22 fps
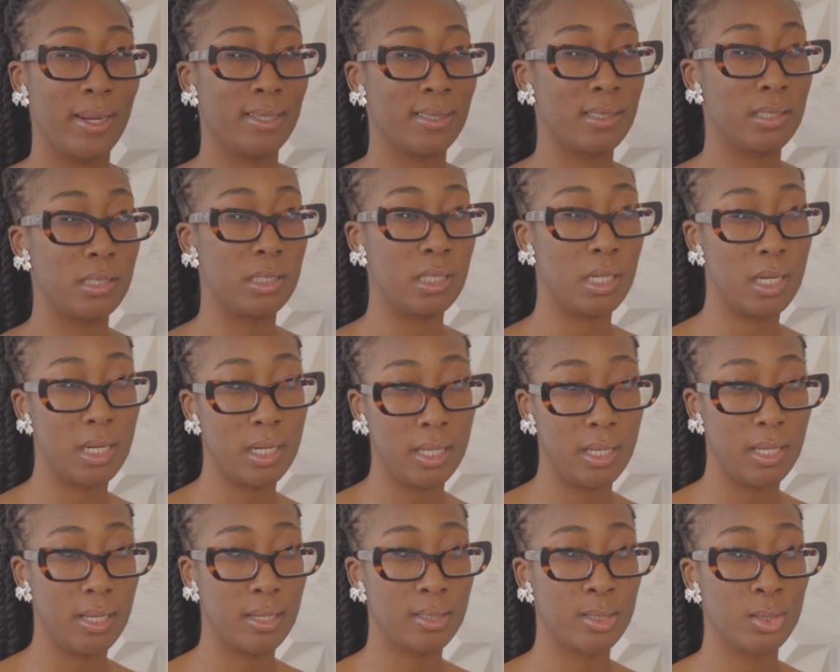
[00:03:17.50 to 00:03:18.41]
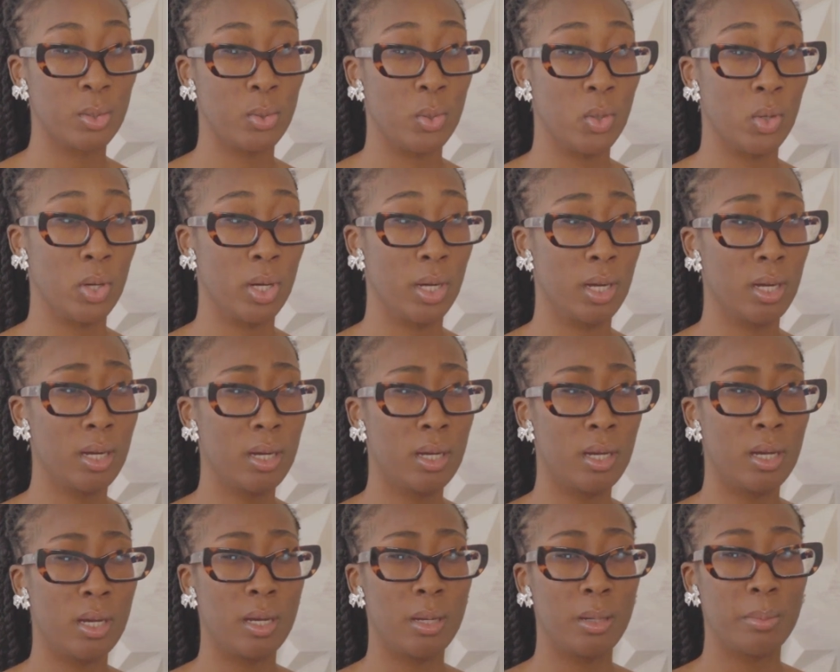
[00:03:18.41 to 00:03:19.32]
aesthetics or
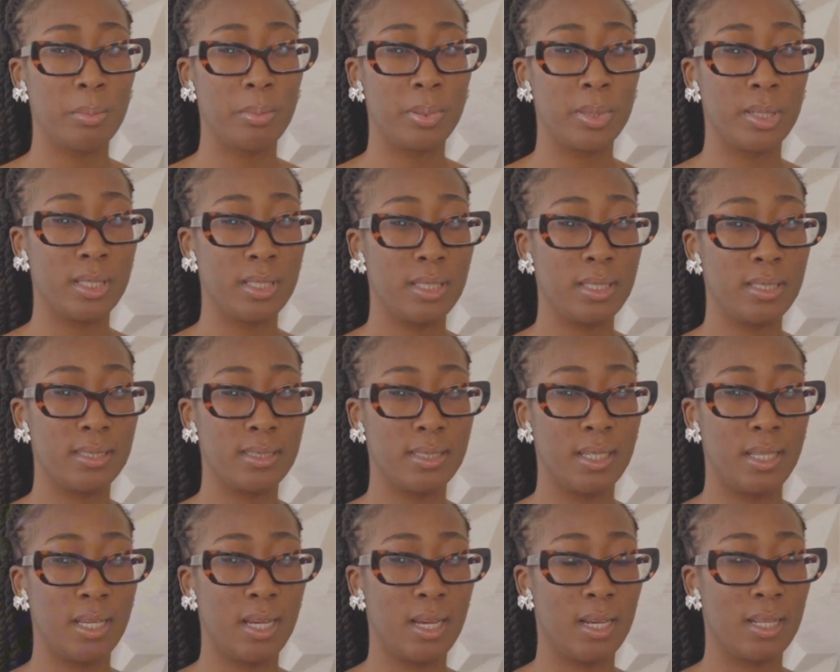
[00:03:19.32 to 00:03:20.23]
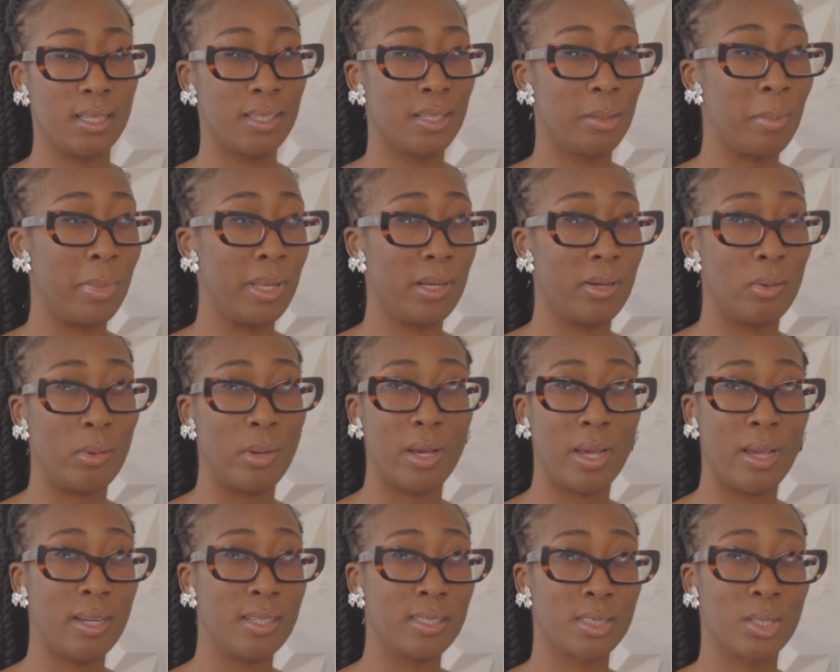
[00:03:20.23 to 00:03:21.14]
pleasing the male
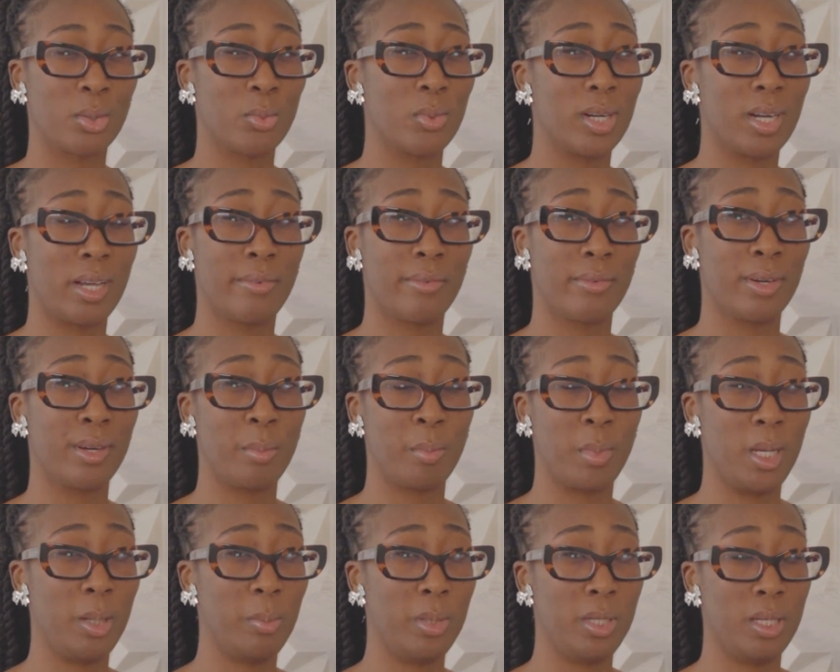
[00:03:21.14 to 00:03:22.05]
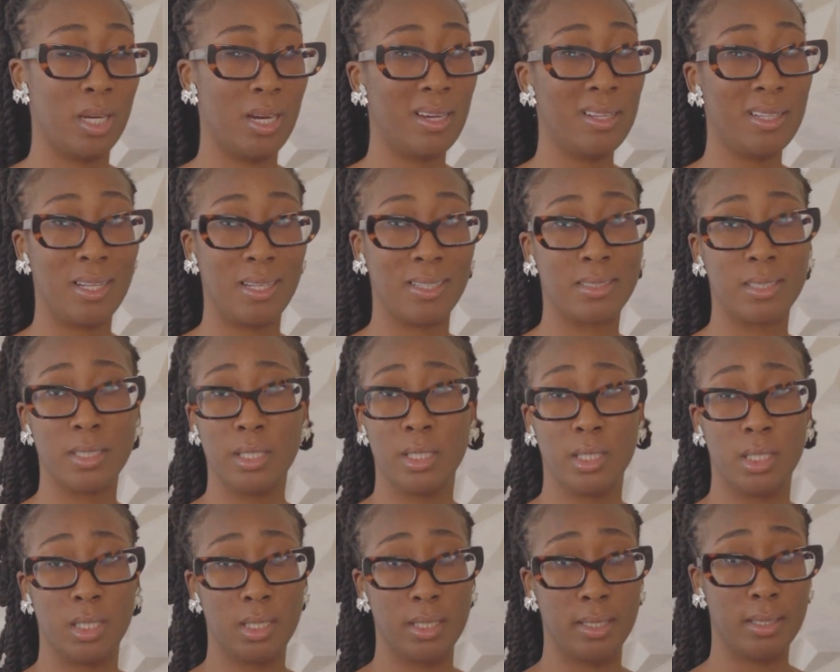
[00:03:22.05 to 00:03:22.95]
gaze or whatever it may be. I like to
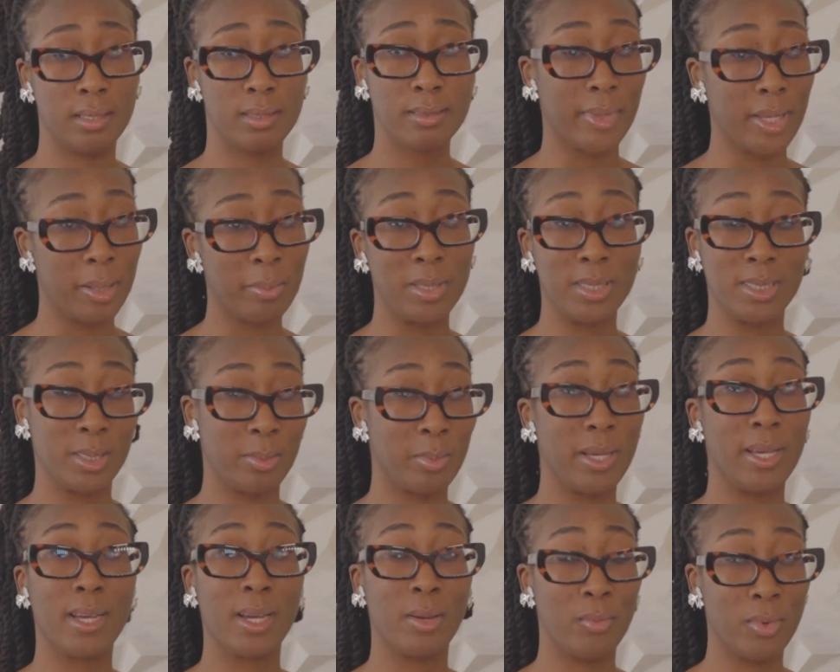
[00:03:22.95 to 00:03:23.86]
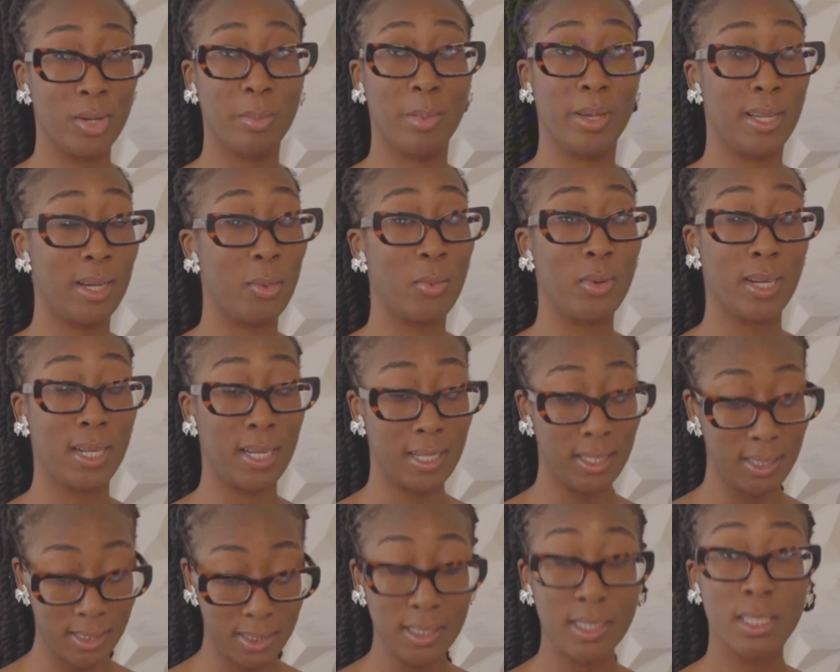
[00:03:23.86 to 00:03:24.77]
look good. I'm a Jamaican woman, and when
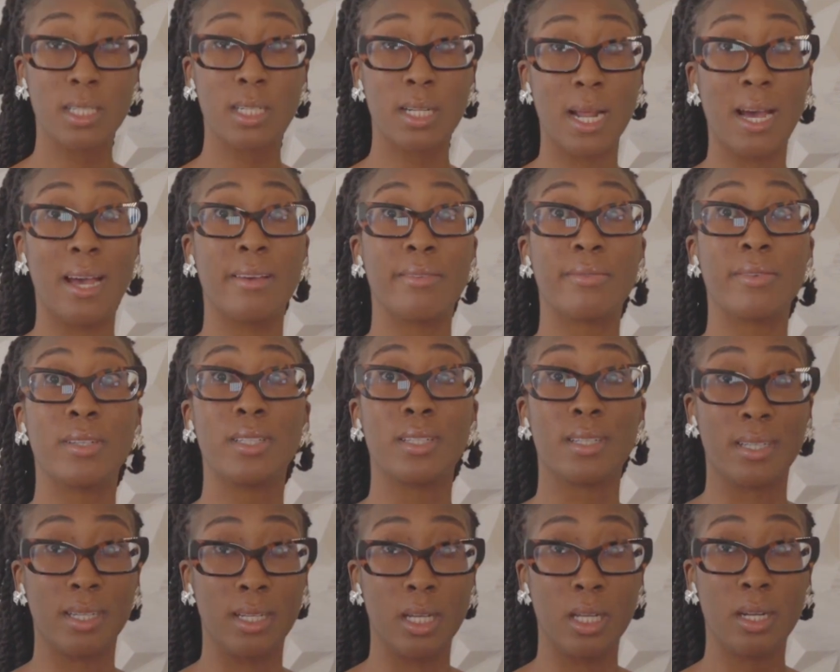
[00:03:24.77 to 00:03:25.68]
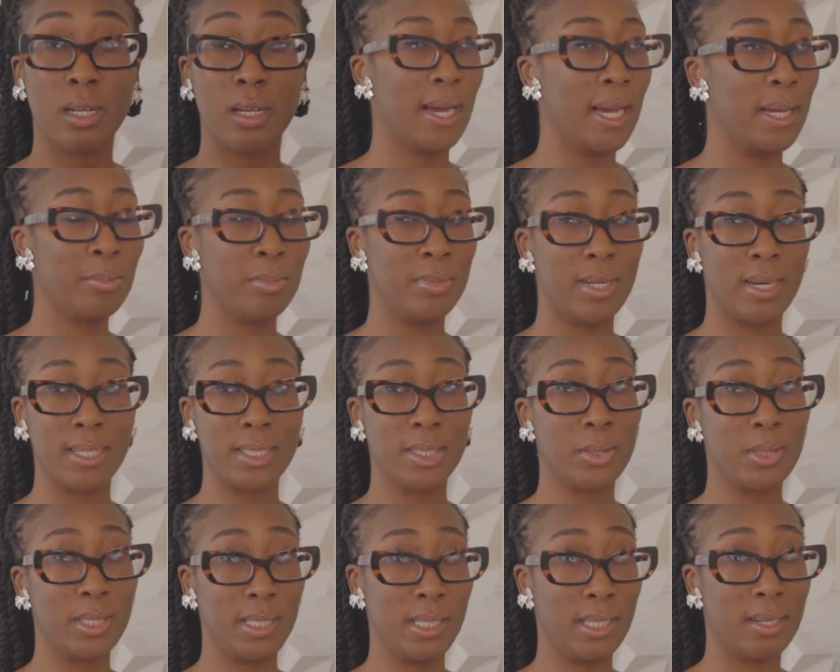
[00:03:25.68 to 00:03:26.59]
I look good, I feel good. I'm
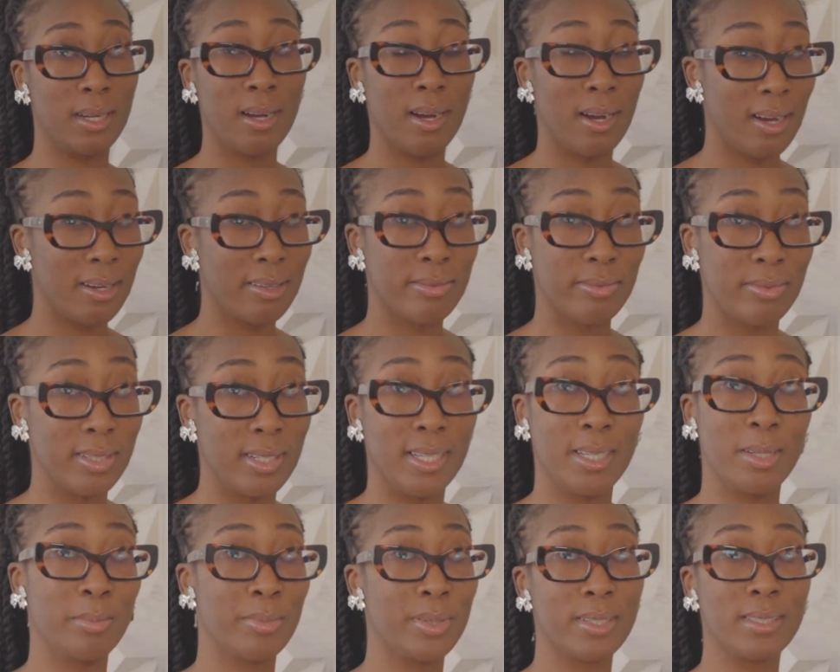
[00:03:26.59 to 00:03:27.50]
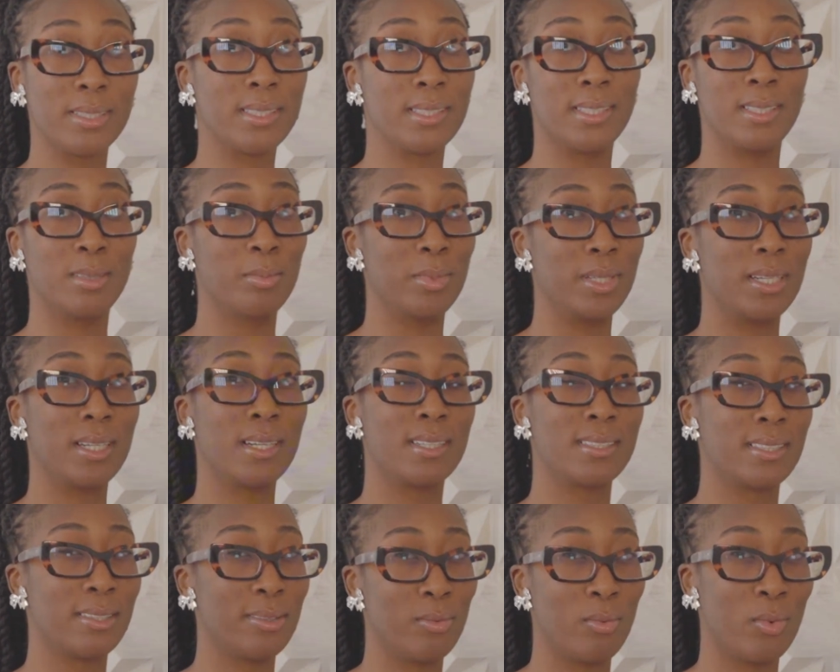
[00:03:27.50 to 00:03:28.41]
naturally a confident person
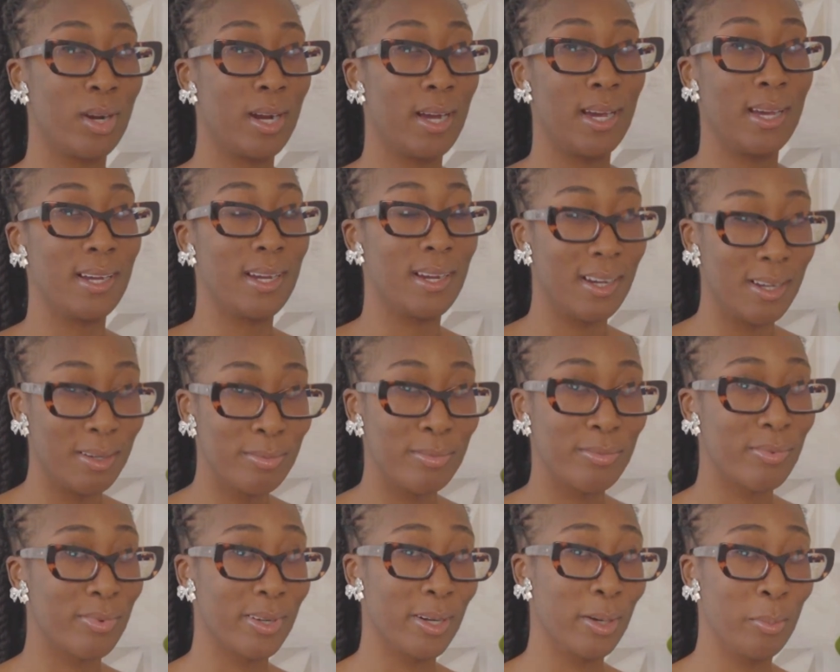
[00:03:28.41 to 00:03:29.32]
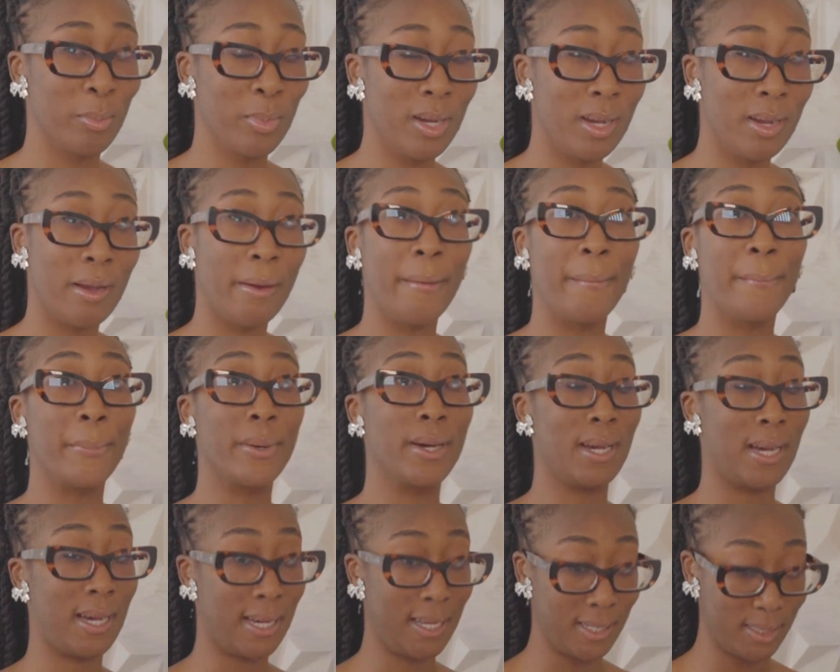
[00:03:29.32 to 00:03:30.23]
because of where I come from.
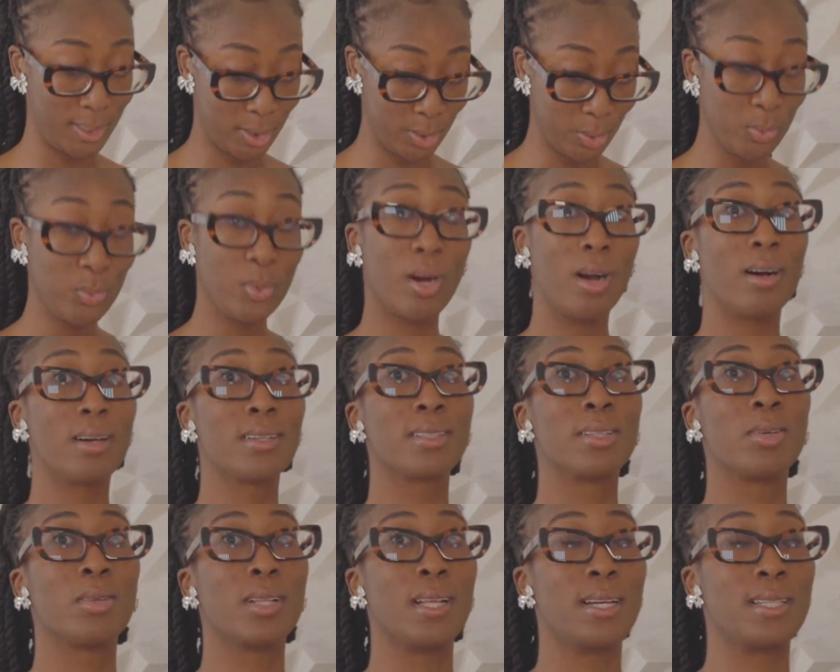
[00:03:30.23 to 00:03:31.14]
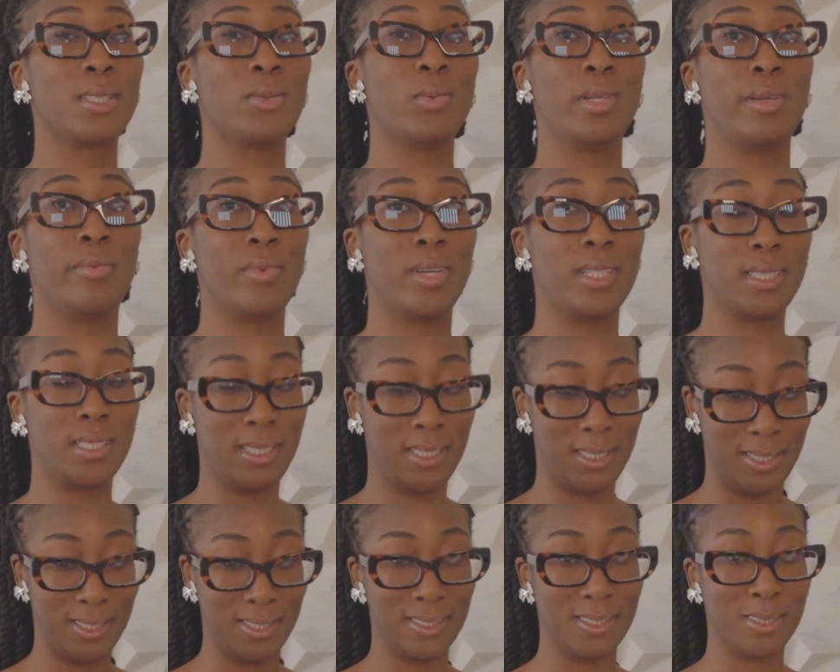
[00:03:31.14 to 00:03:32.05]
But I do also like to invest
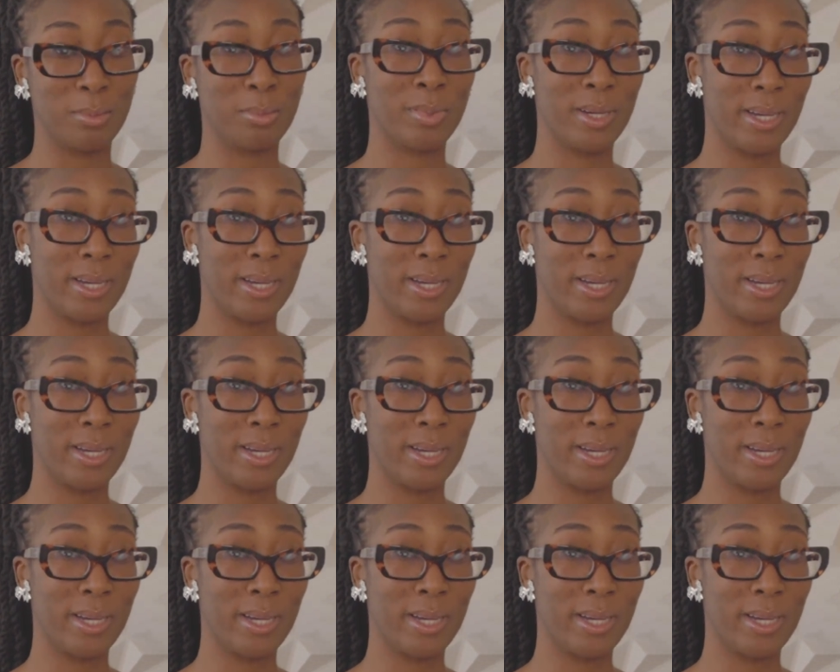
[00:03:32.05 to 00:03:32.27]
in this